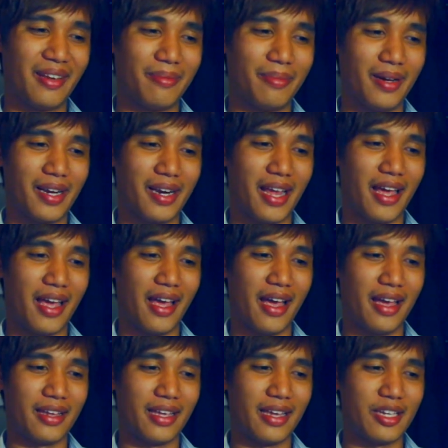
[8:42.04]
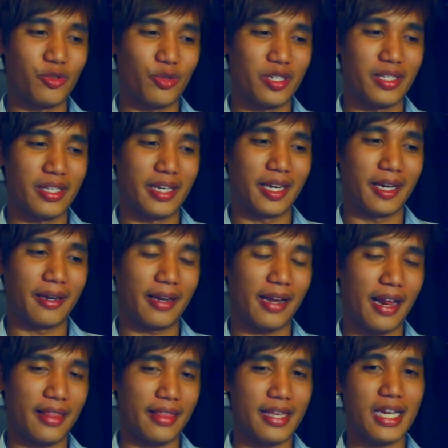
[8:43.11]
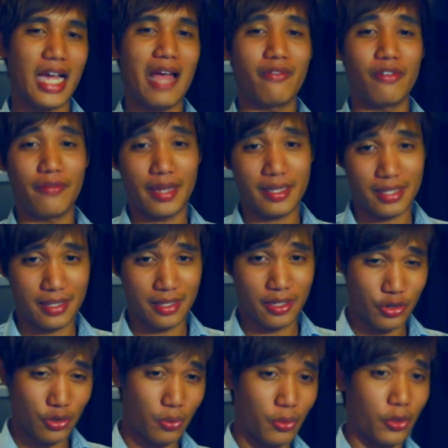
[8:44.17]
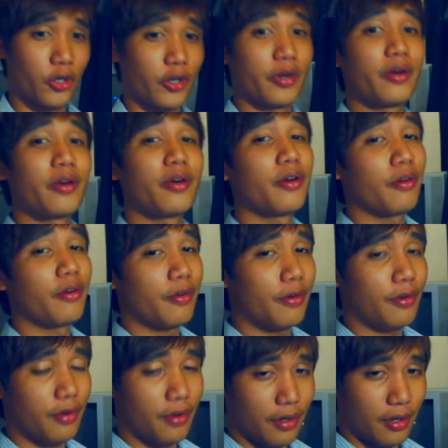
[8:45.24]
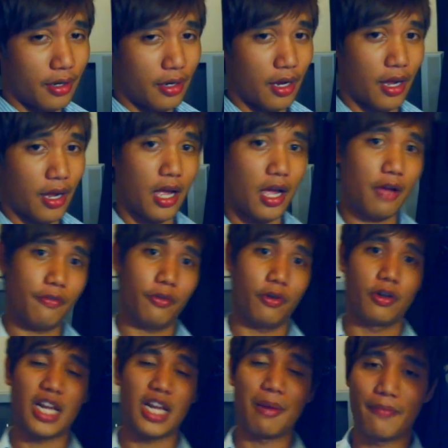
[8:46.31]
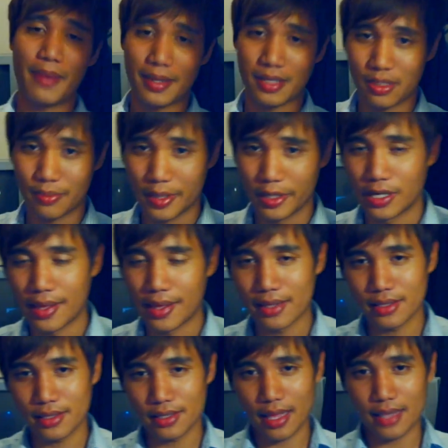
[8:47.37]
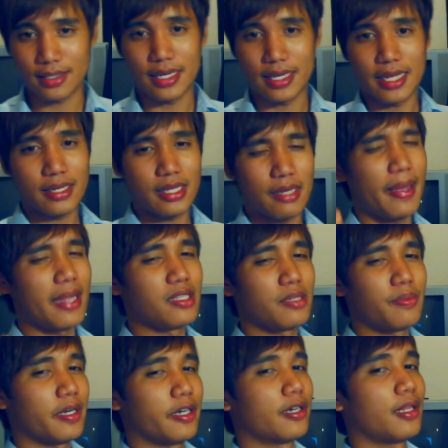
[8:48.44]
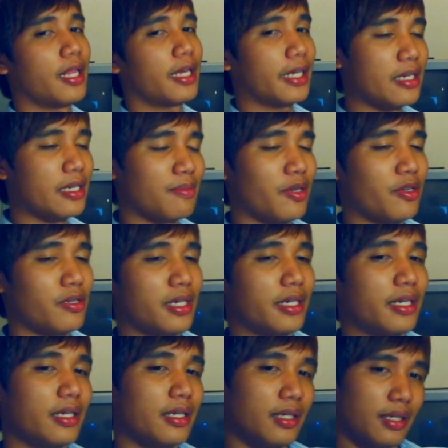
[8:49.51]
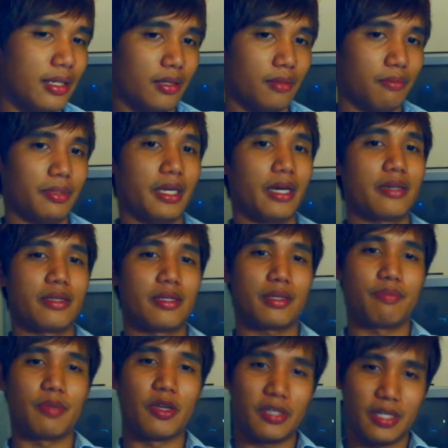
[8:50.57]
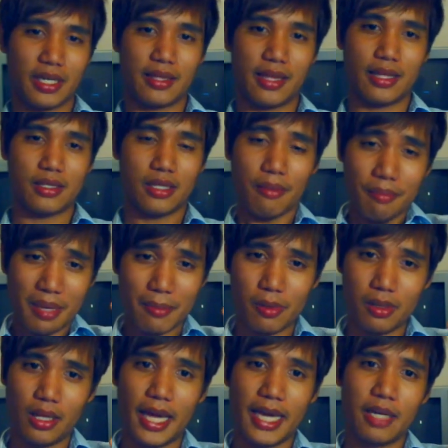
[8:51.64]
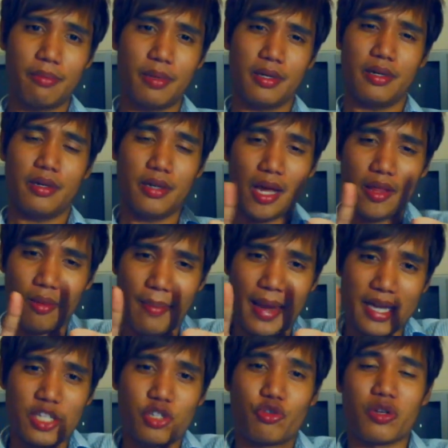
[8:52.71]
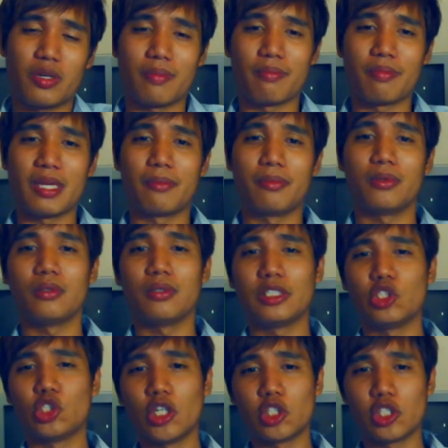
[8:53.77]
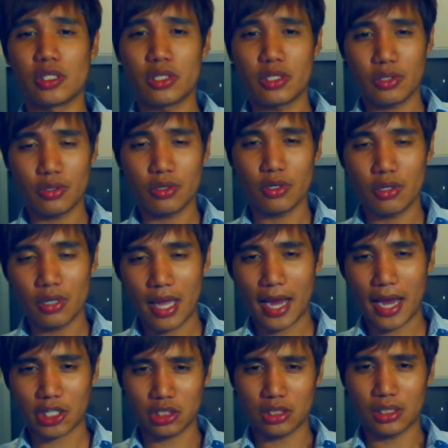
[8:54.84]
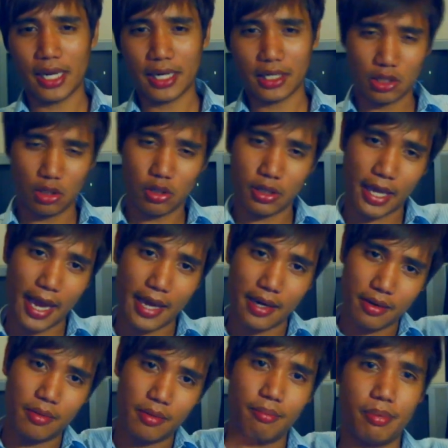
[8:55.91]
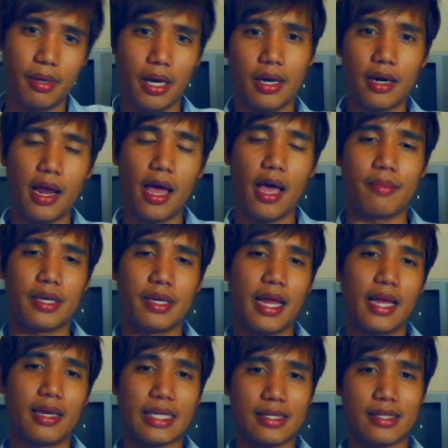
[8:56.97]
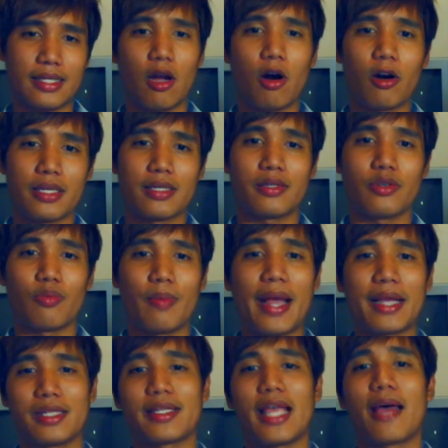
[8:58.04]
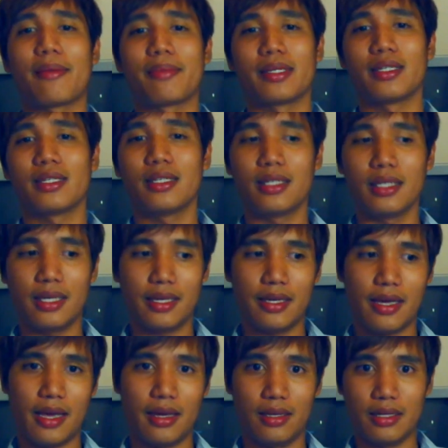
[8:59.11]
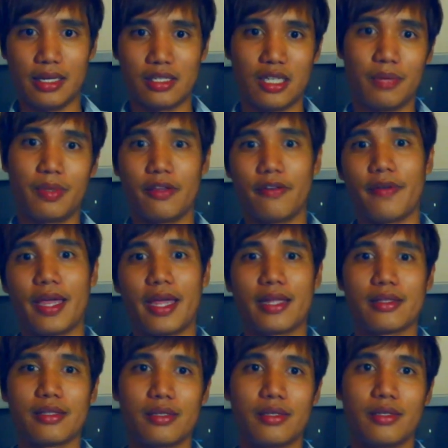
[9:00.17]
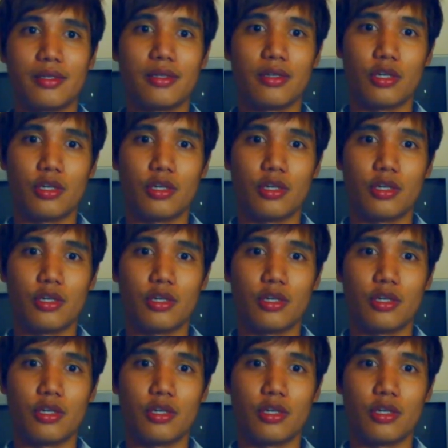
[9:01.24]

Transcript: but interesting. I think I've invented the new word for a type of pen spinner, and that's an indie pen spinner, like indie music, because it's music that some people like, but not the mainstream people and judges actually like to look at. But I mean, at least the artist who makes it's happy, and at least some of the fans,